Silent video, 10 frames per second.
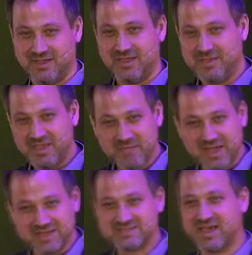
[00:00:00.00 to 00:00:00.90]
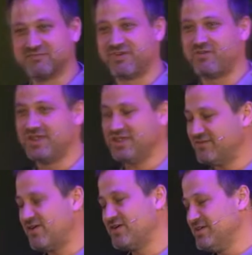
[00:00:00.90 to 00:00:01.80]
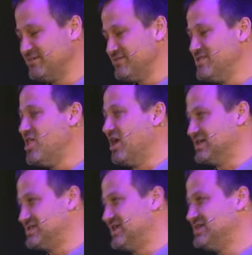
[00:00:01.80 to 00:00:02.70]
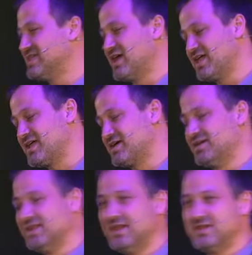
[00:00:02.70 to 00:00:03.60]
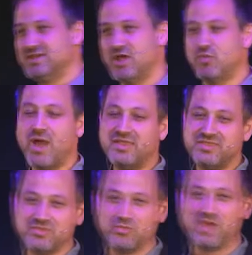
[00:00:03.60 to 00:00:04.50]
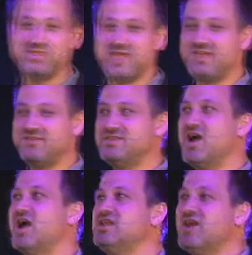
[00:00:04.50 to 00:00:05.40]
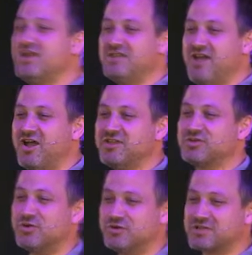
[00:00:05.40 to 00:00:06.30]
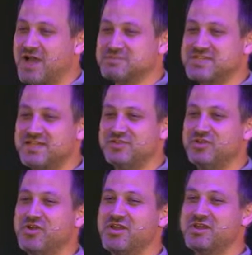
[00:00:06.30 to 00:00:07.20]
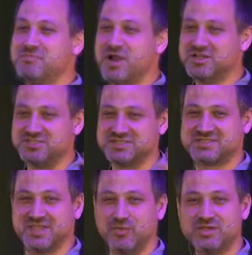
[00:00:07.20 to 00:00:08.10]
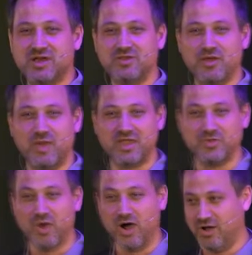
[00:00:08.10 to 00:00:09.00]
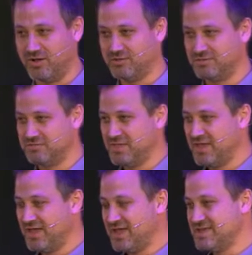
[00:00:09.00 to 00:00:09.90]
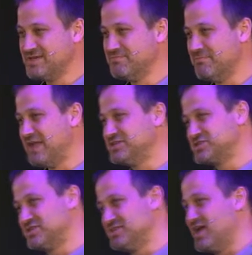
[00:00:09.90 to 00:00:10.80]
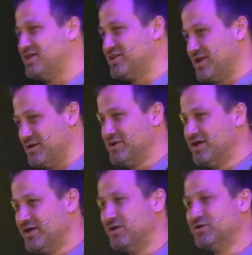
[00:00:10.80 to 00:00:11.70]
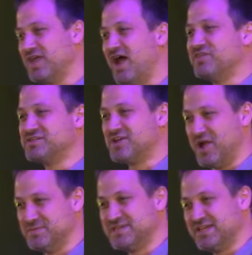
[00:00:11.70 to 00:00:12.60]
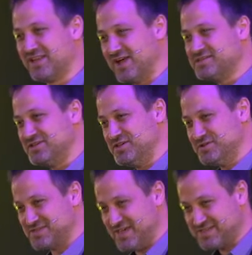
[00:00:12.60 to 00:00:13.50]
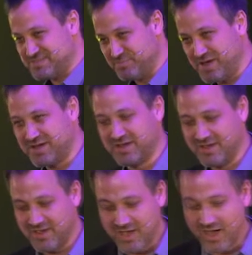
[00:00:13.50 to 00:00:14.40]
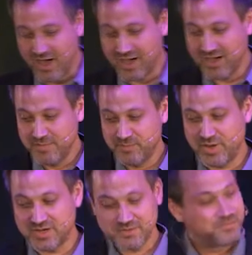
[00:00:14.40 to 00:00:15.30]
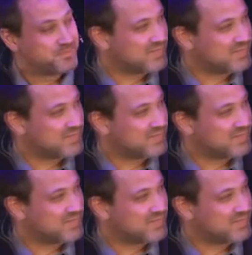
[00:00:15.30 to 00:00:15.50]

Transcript: He, he made it sound very, very nice. he's like, you know, when, when the 999 call comes in and you're in an emergency, we don't know where you are. He didn't mention that, you know, all the other times he'd like to use this, but uh, but